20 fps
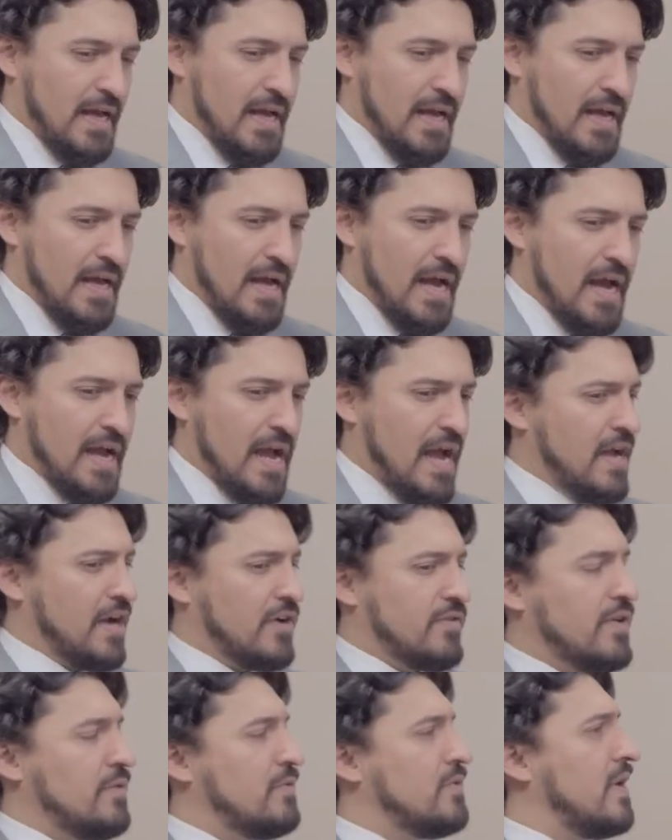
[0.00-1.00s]
Uh, I, I,
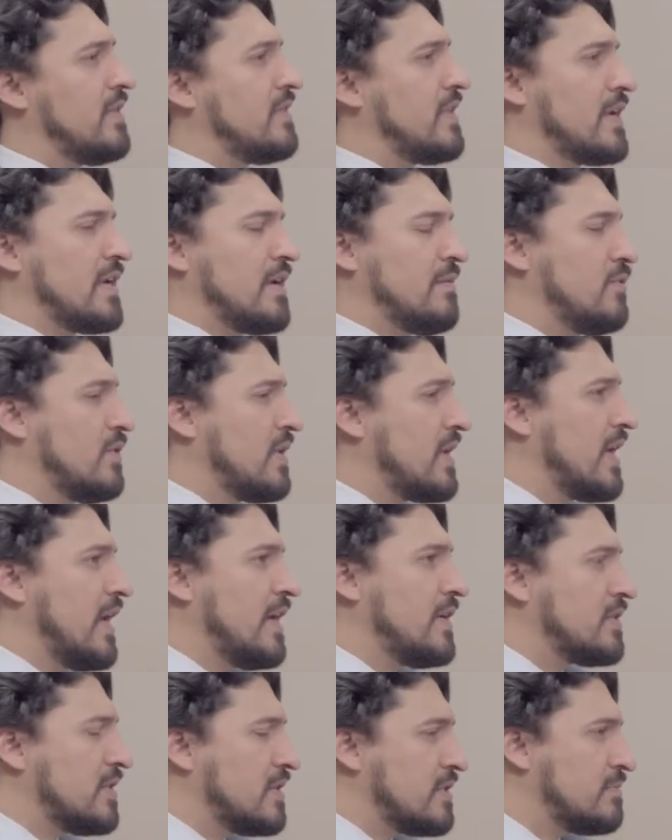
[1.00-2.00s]
agree with you. I think
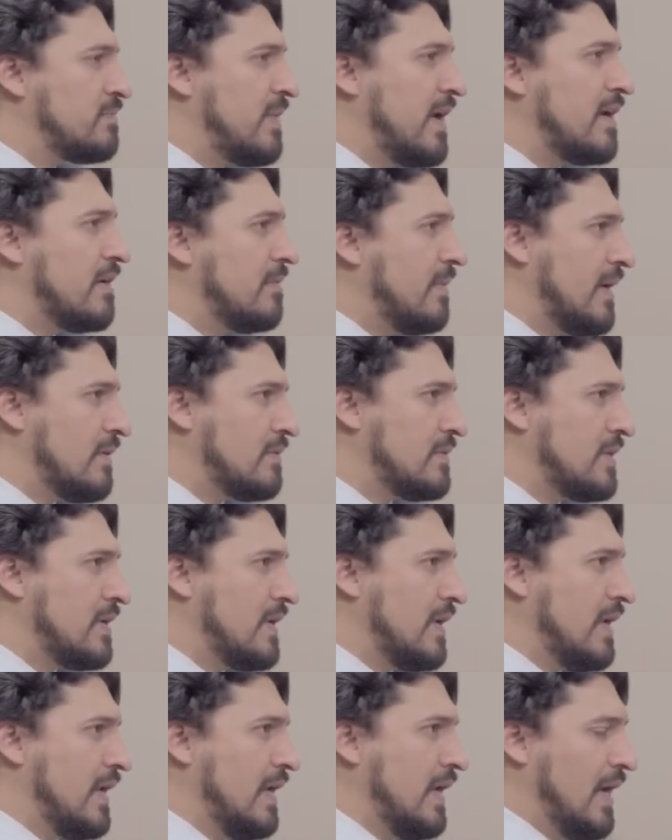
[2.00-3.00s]
communication is paramount
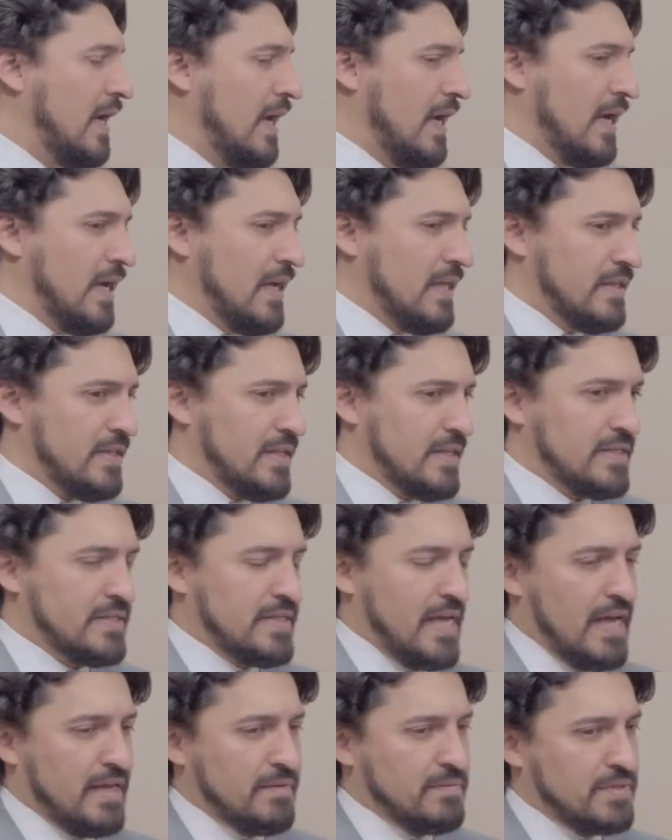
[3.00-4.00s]
uh, in these
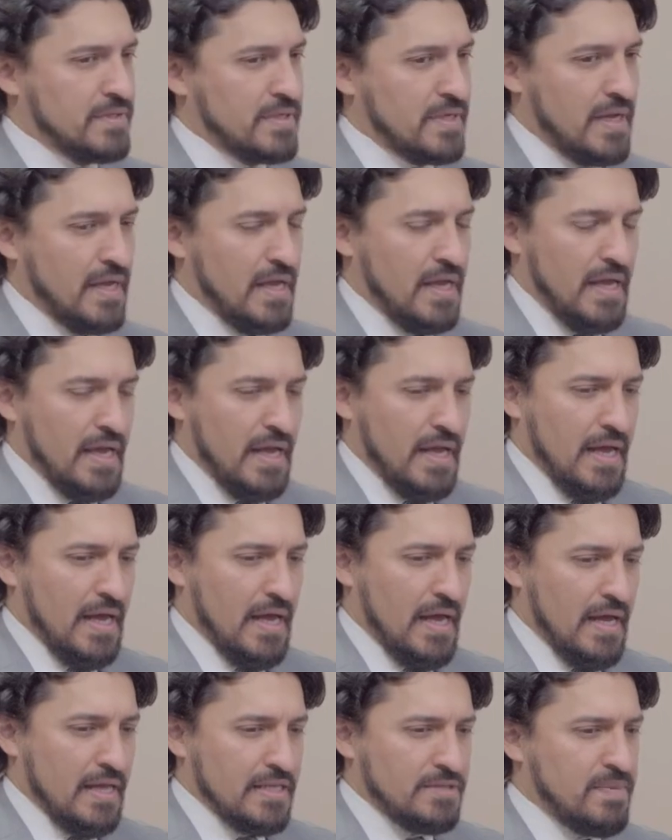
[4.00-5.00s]
times,
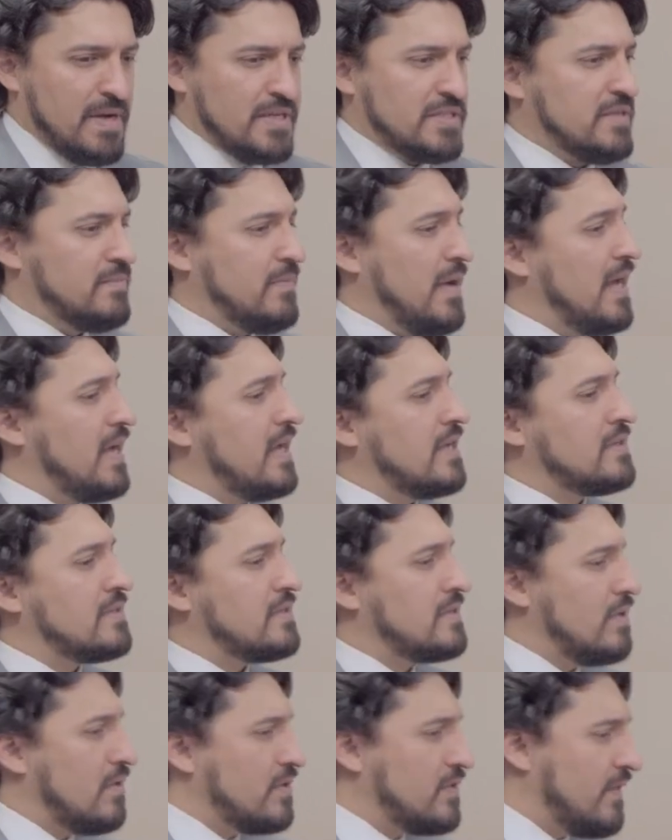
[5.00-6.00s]
uh, especially by us,
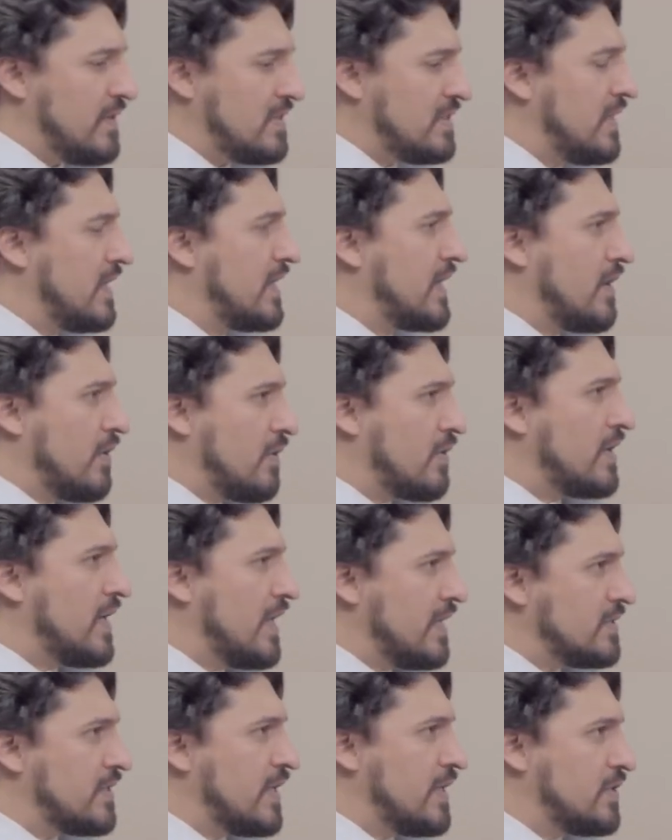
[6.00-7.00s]
those of us leading our
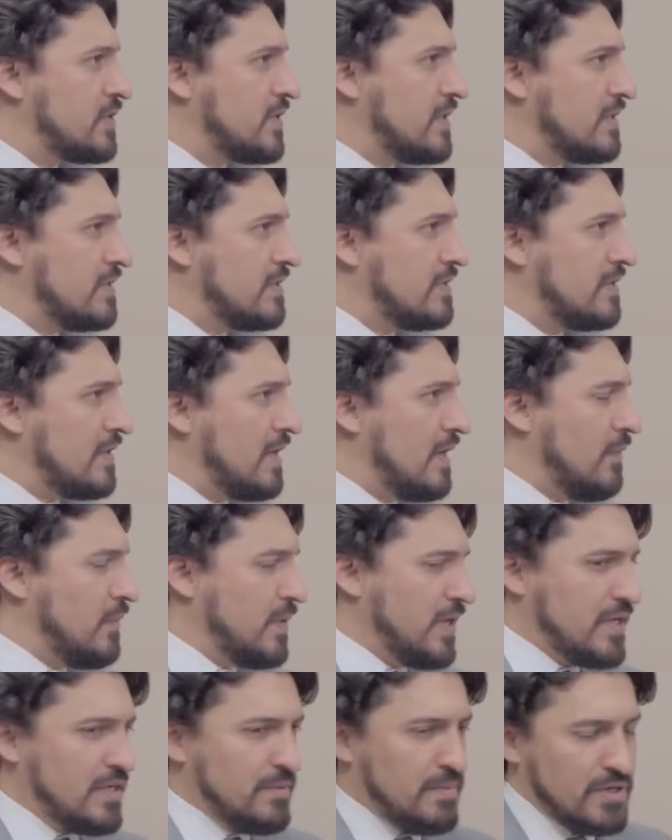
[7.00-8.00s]
organizations. Uh,
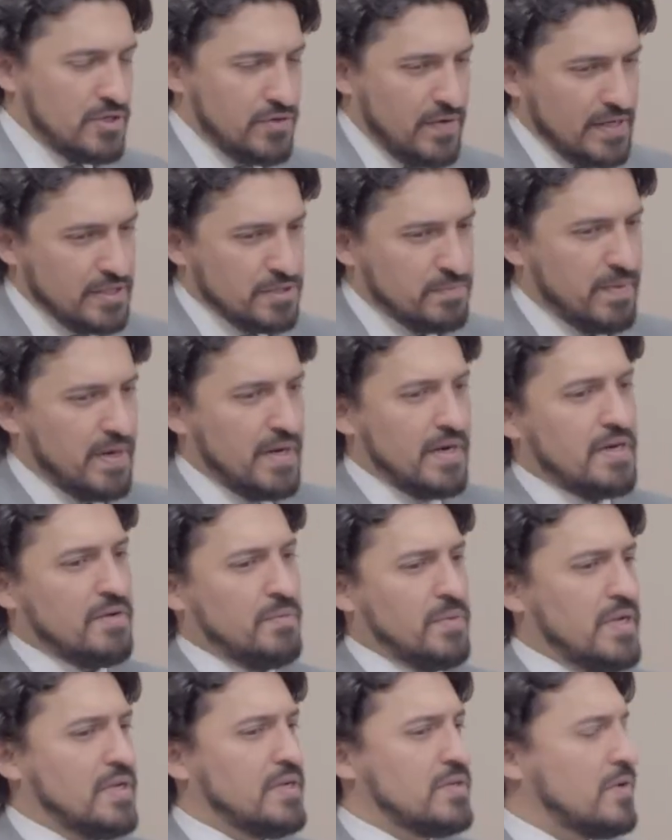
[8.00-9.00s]
we need to be transparent.
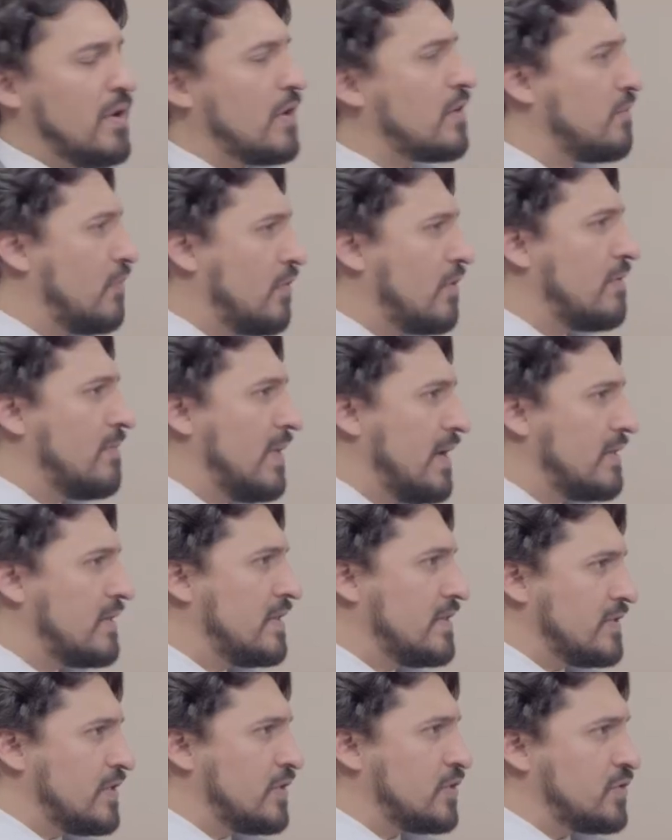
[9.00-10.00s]
We need to talk more about
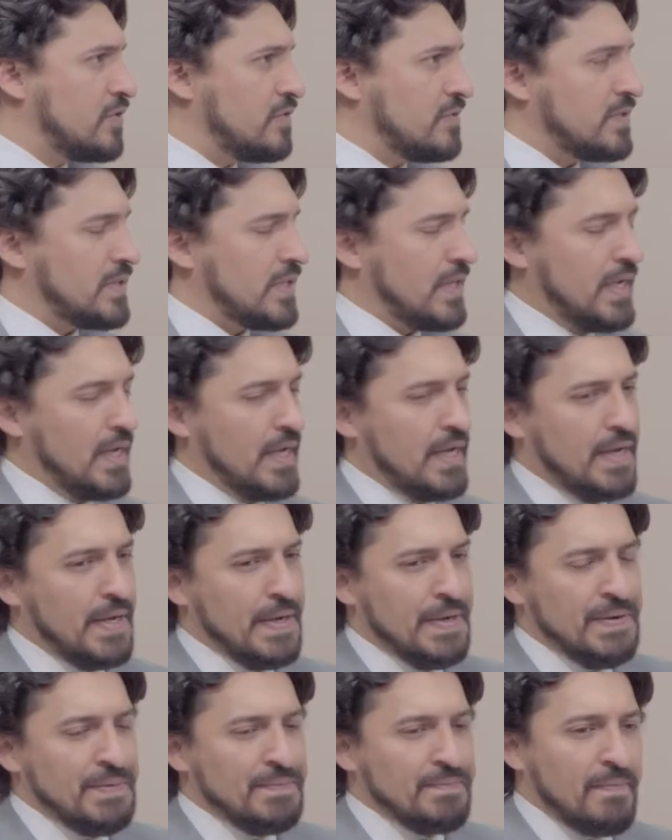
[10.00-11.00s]
these issues.
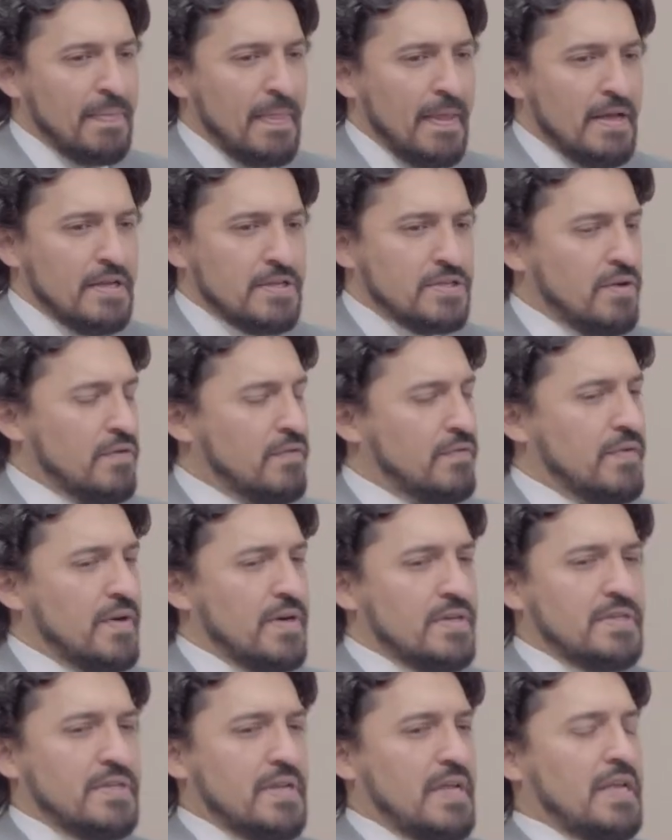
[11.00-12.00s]
So
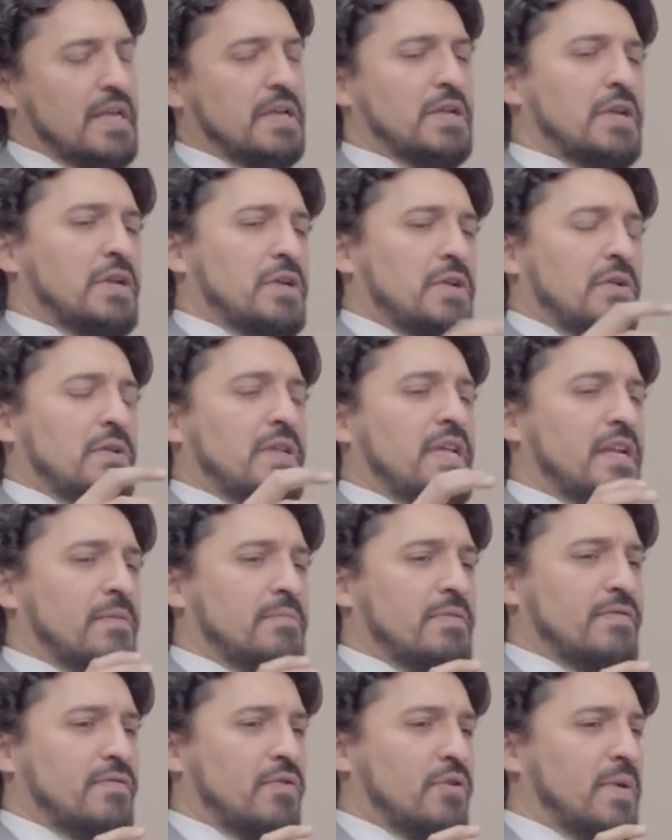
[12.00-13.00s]
first, you, you know, Lena.
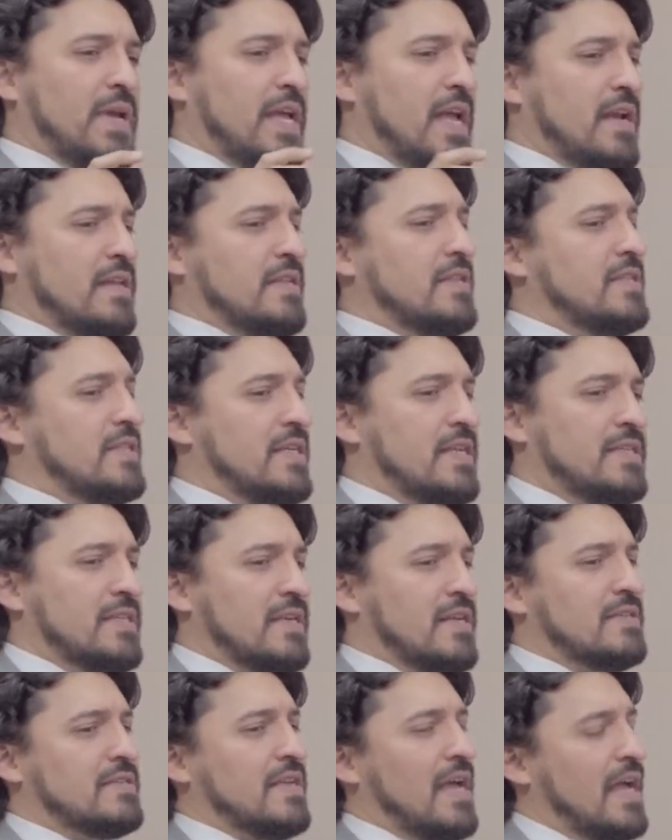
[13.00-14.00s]
Before we get into the
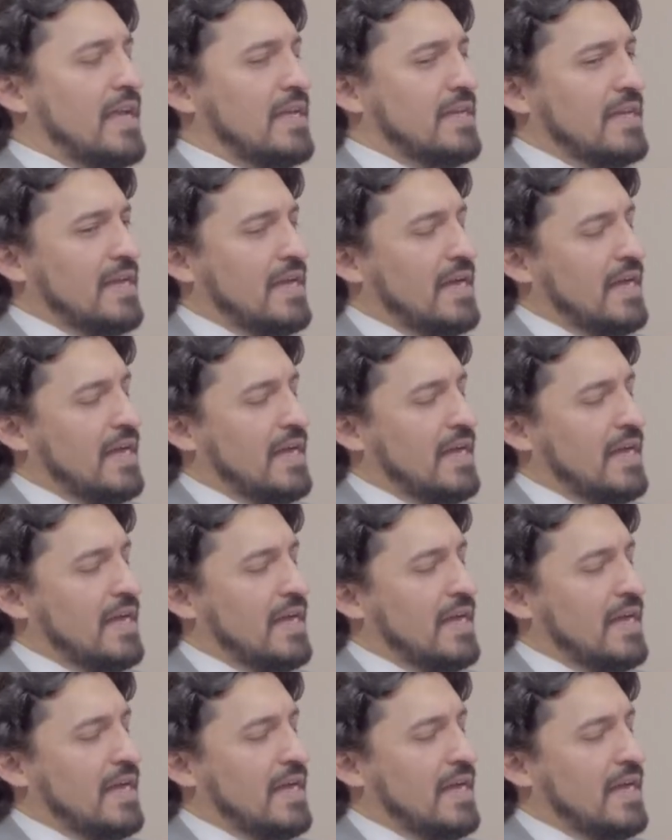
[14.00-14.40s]
details, I